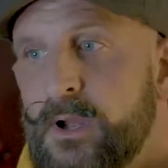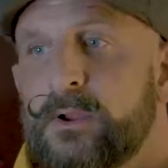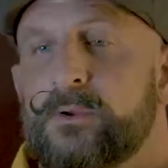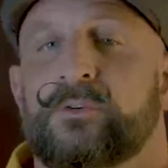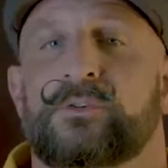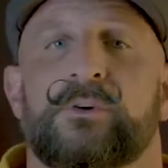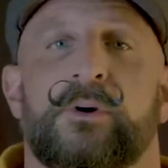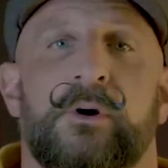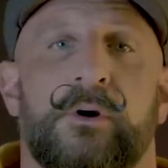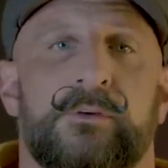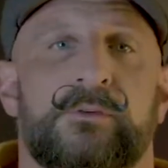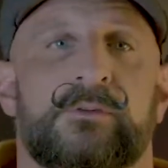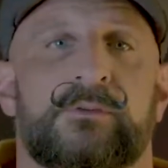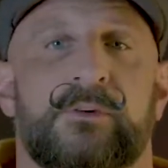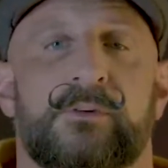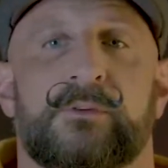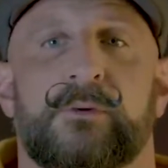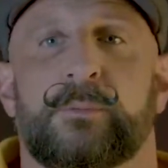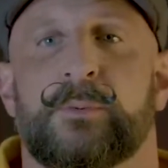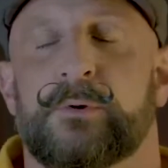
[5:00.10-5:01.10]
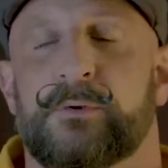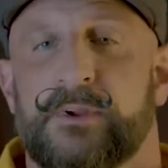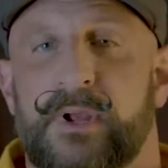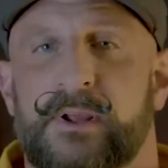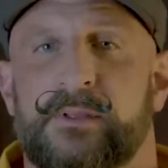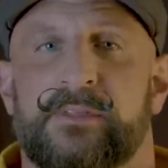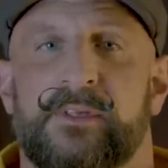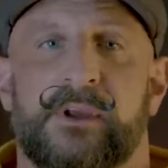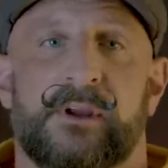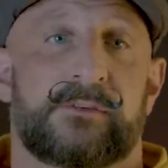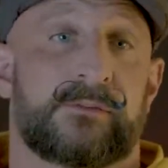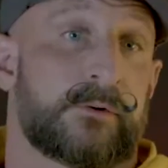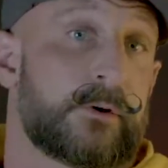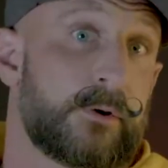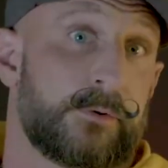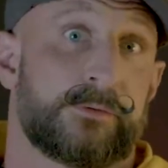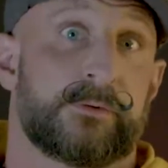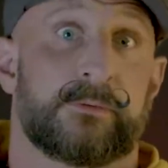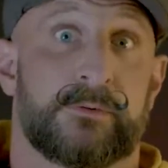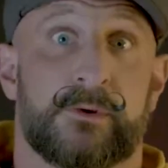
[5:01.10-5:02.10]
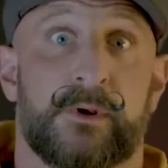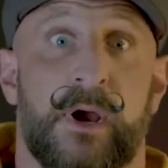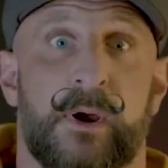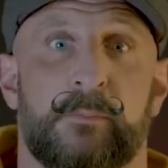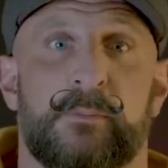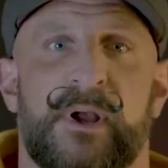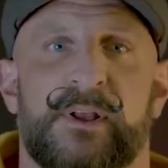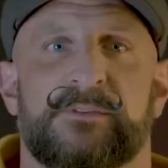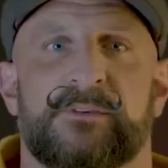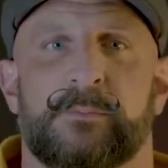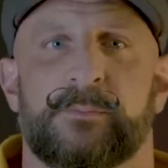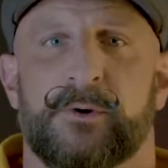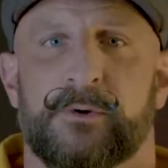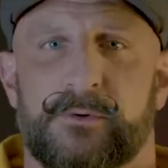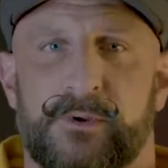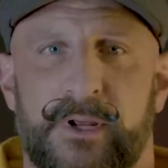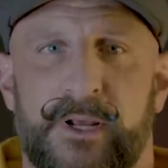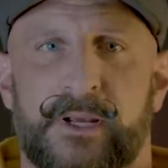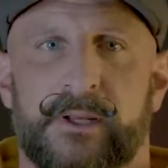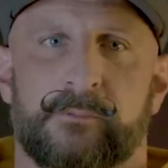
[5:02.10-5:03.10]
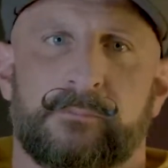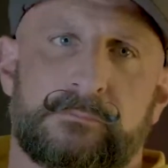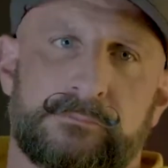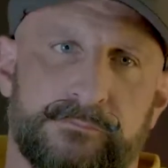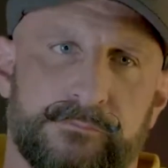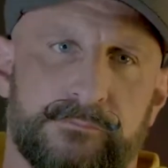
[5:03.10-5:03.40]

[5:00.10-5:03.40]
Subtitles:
shirts just to protect things and also to not mess up your tan.